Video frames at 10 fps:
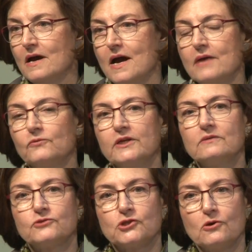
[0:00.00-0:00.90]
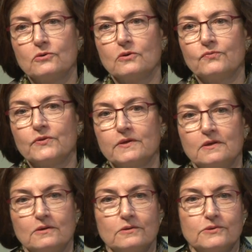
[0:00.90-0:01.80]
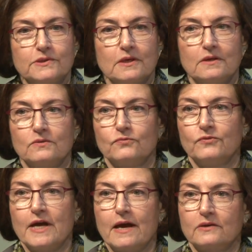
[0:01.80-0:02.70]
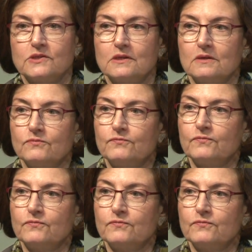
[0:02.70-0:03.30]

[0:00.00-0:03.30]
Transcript: And we have shown over the years that, in fact, if,